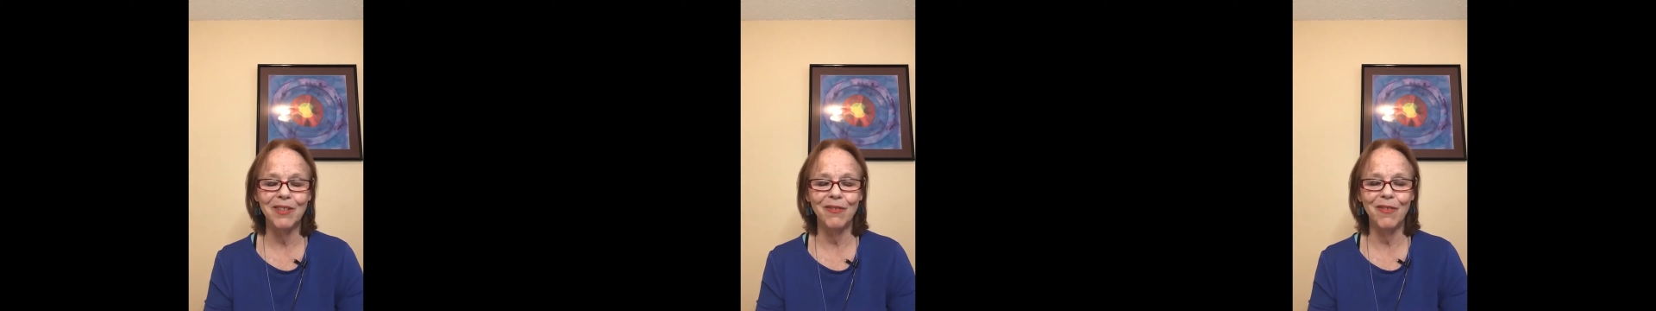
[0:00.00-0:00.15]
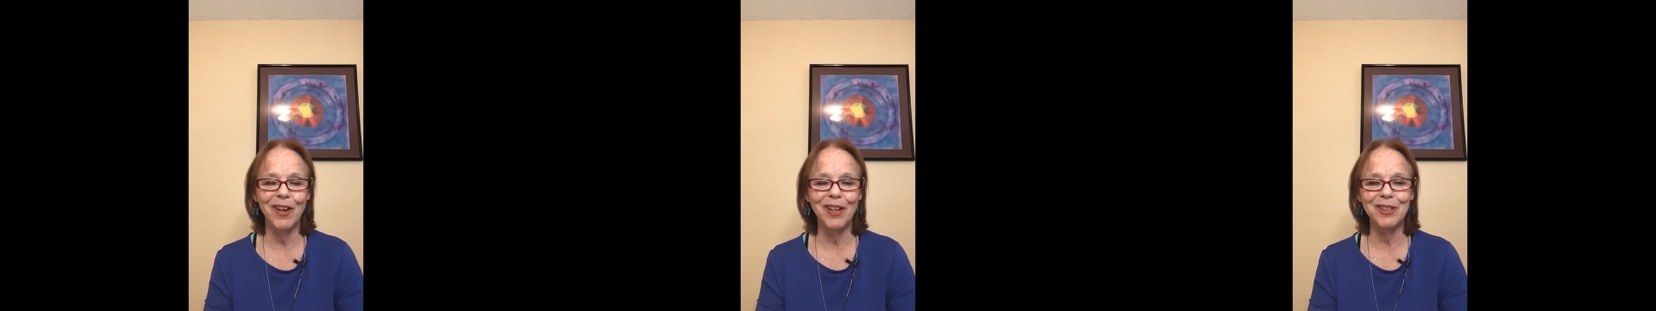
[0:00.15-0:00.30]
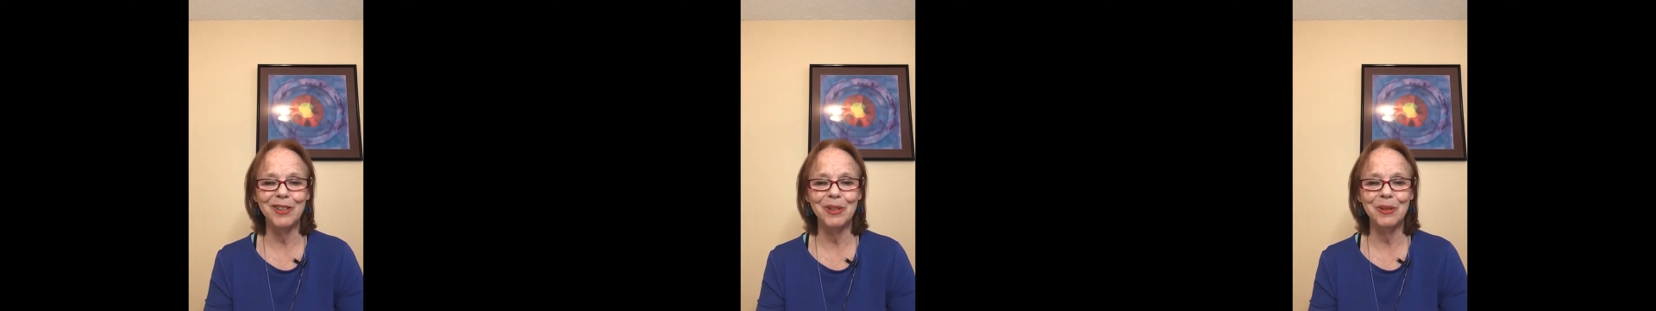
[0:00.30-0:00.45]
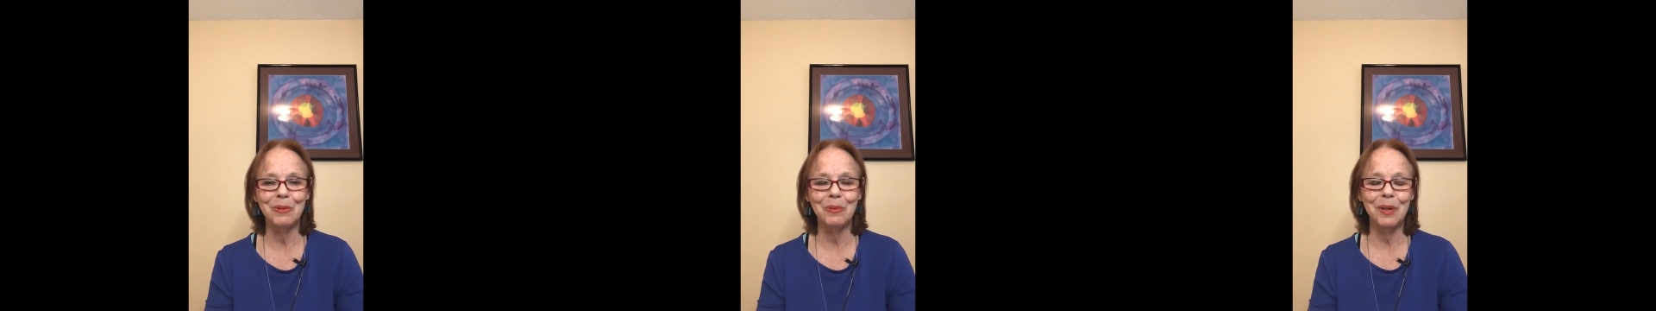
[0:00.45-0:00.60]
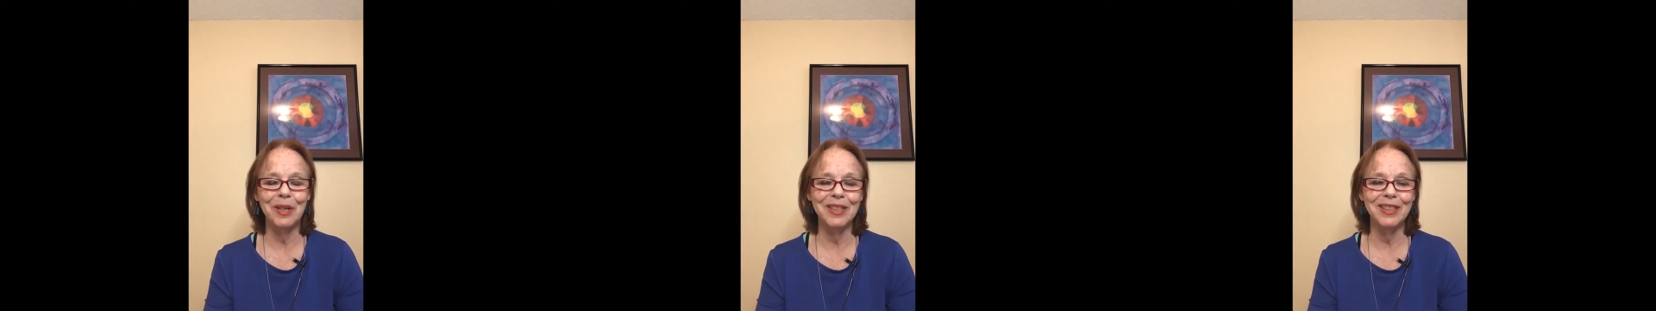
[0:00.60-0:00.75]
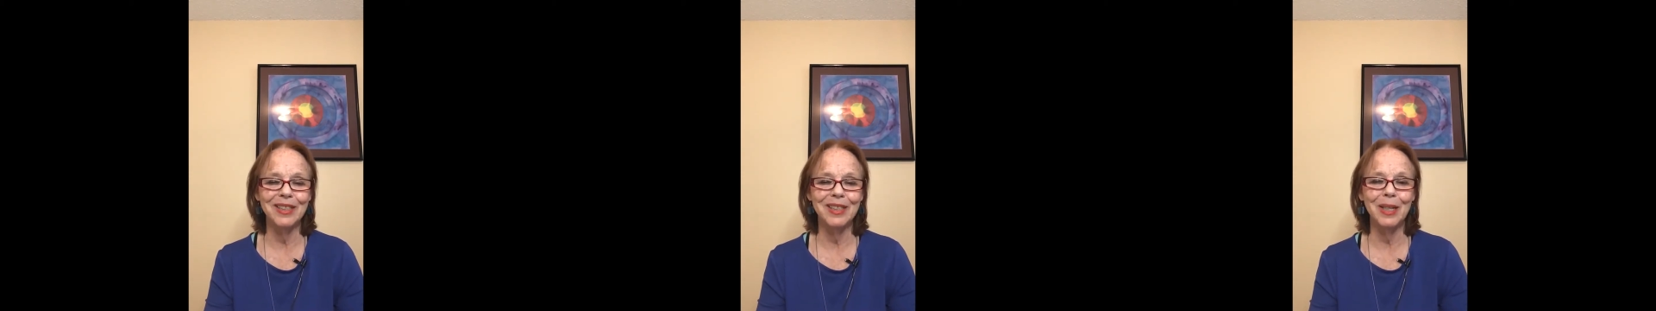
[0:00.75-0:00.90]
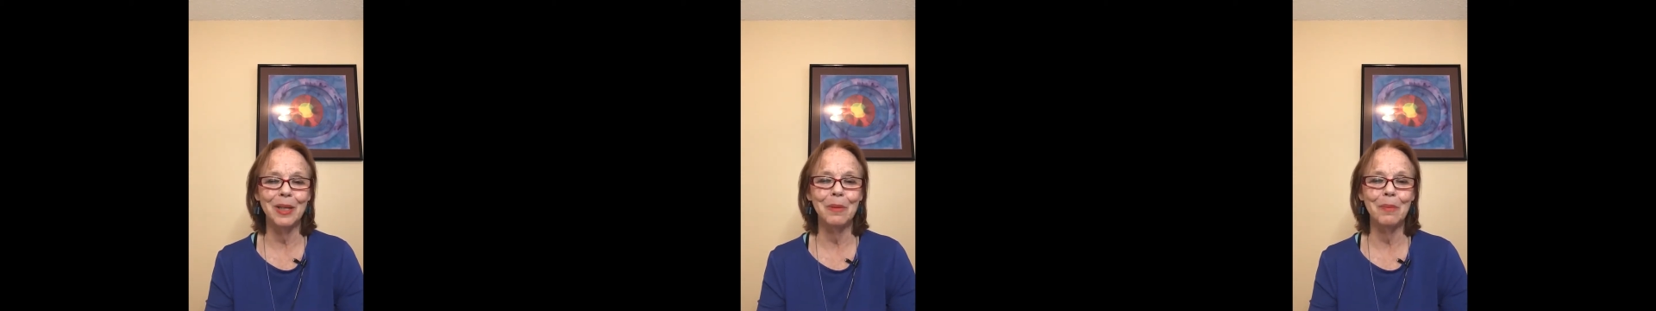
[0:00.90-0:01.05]
affects the
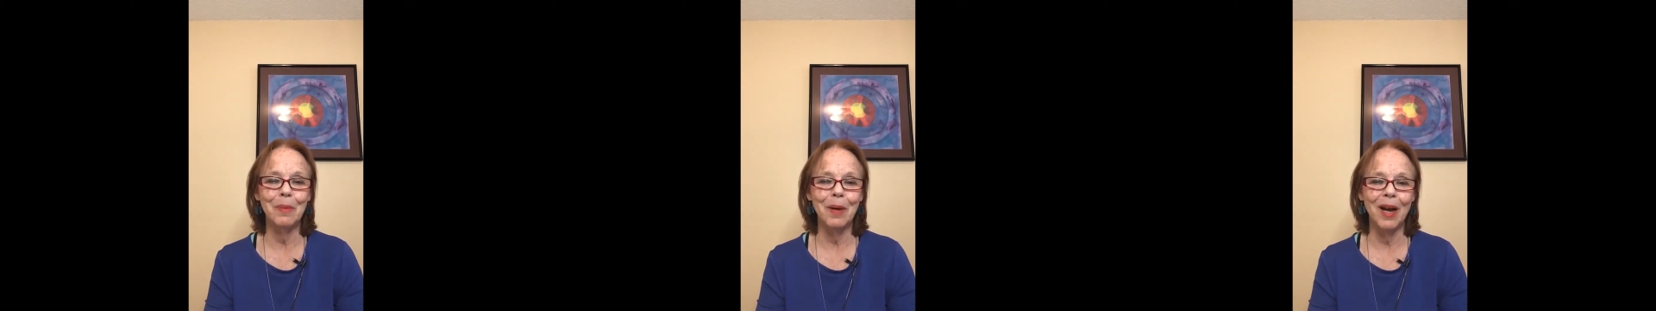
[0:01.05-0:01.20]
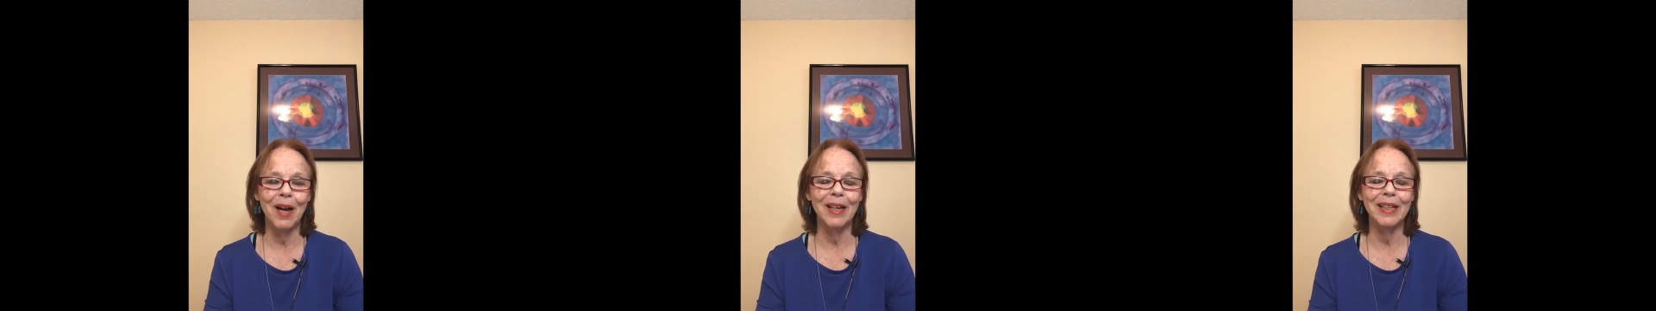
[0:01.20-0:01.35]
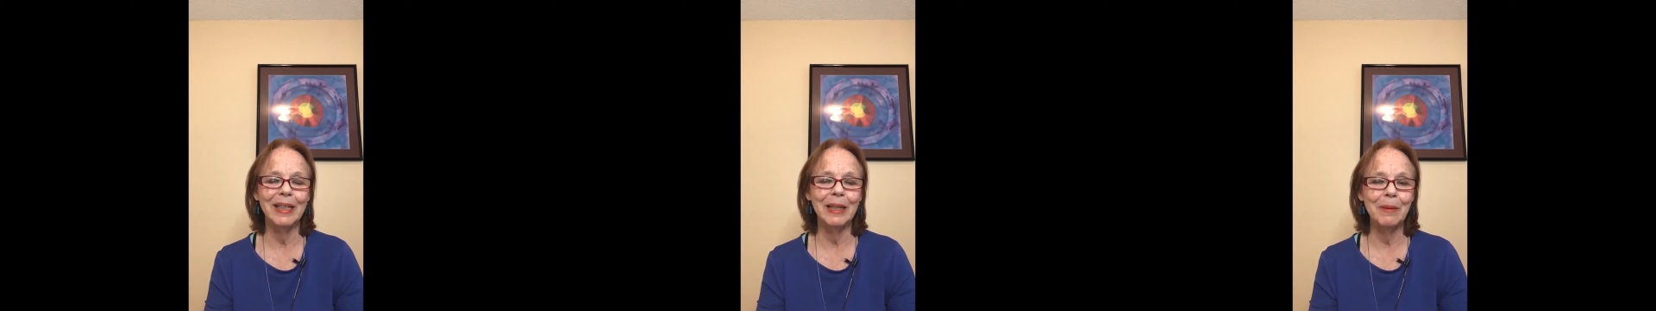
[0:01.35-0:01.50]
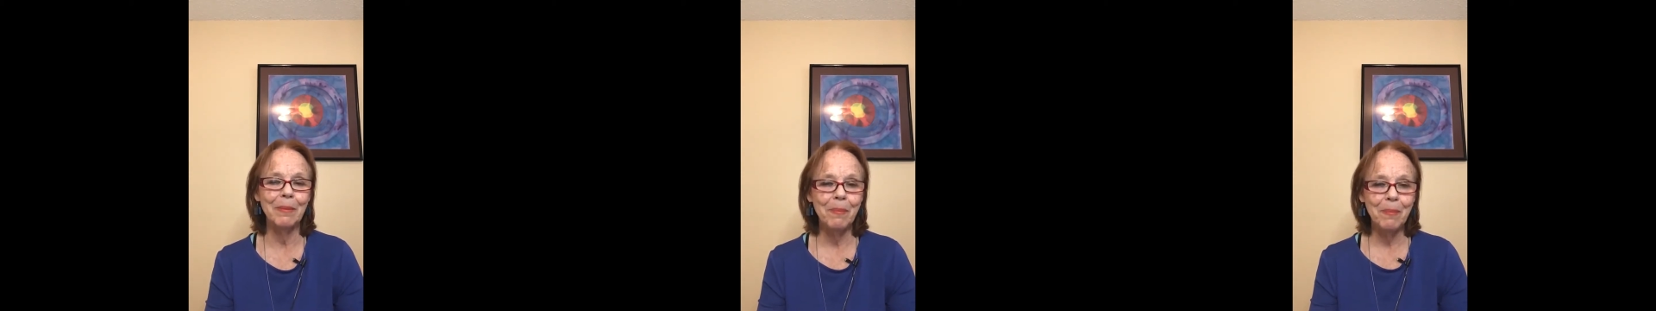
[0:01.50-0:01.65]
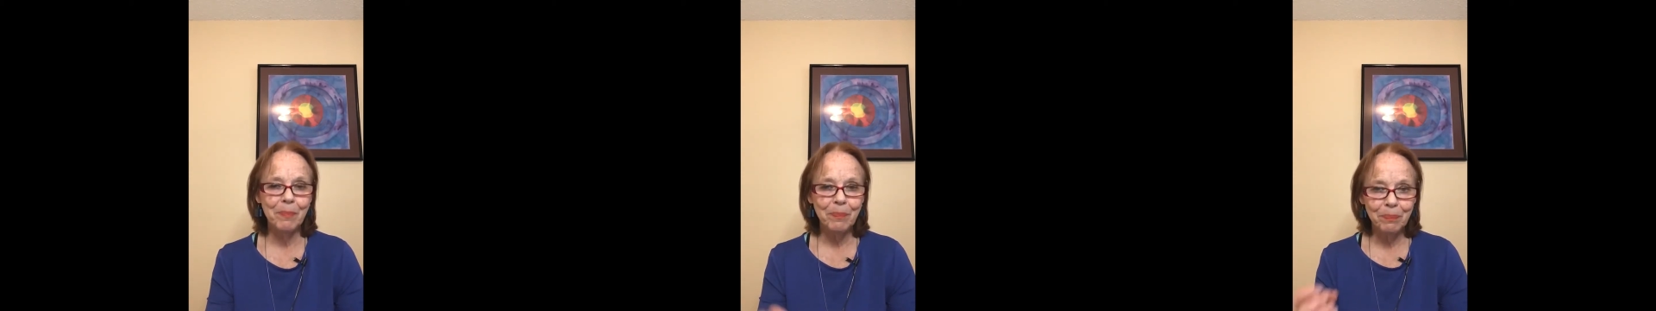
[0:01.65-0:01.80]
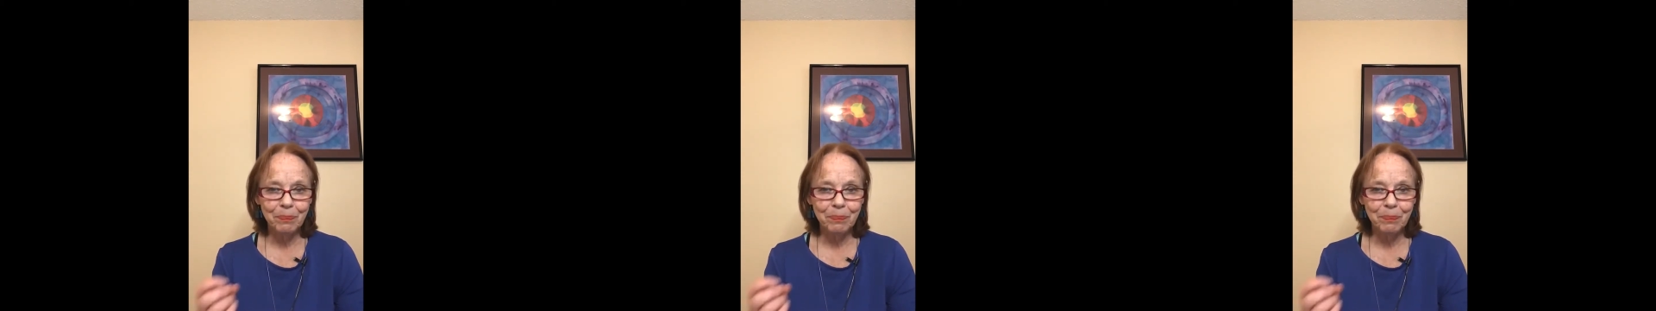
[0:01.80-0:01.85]
rest of the body.